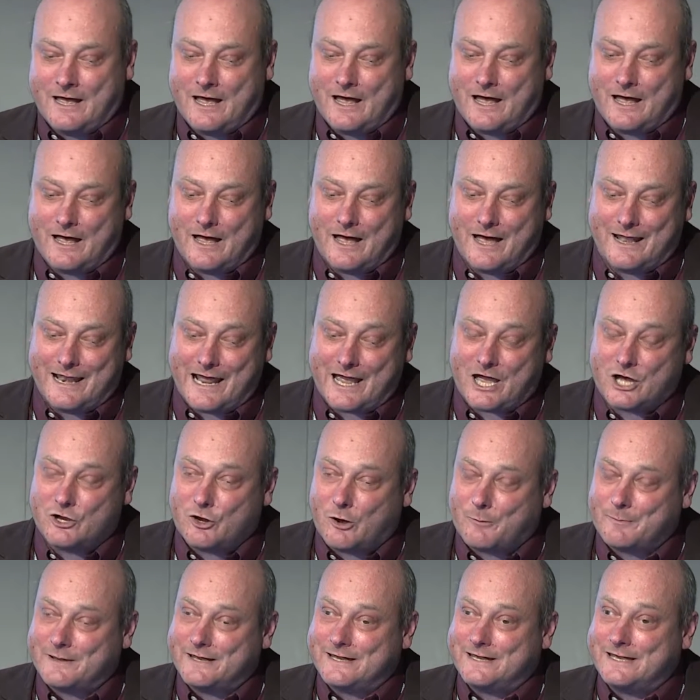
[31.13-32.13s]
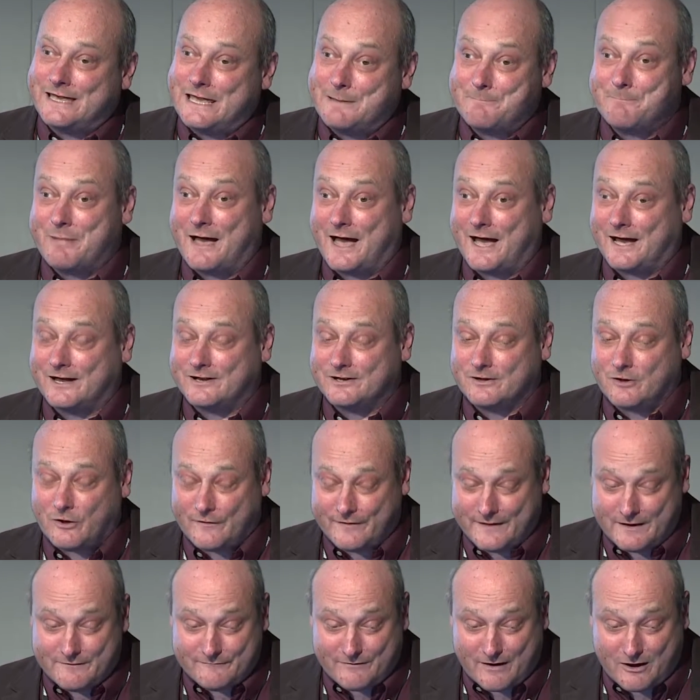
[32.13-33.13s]
an economic impact on
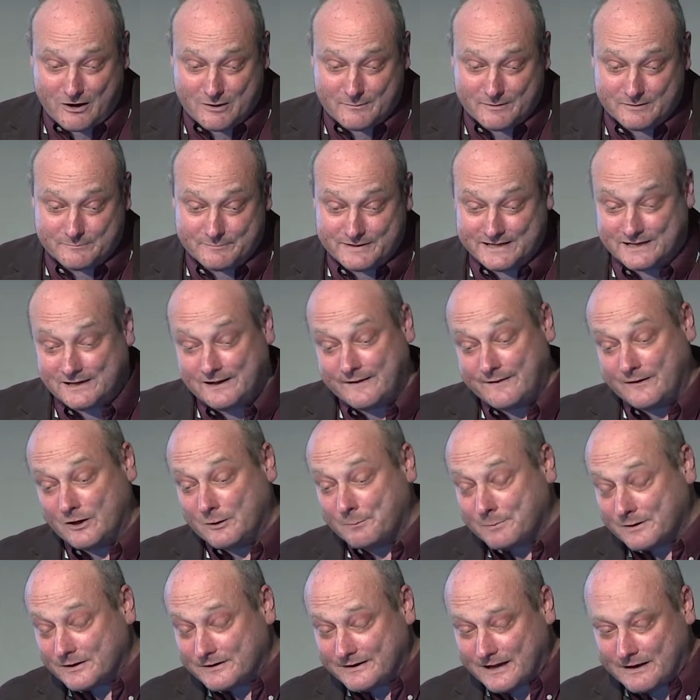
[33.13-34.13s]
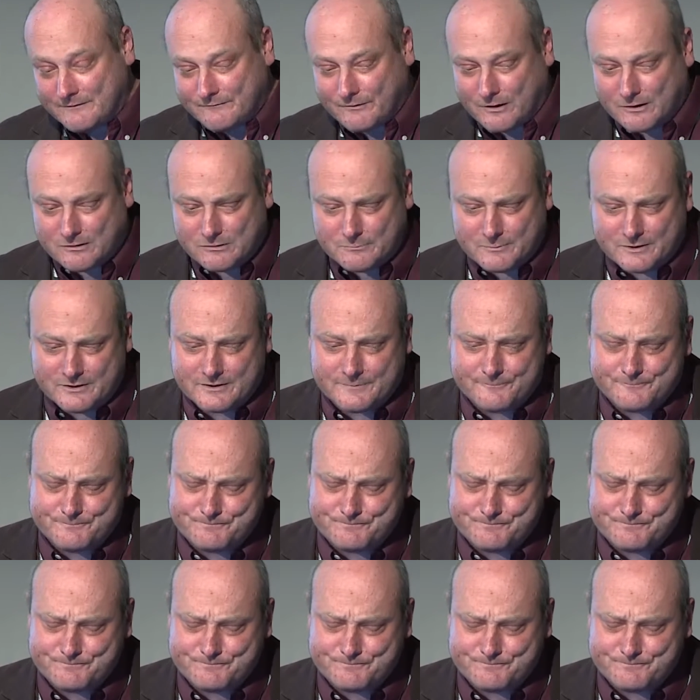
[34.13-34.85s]
the environment, particularly the upland environment.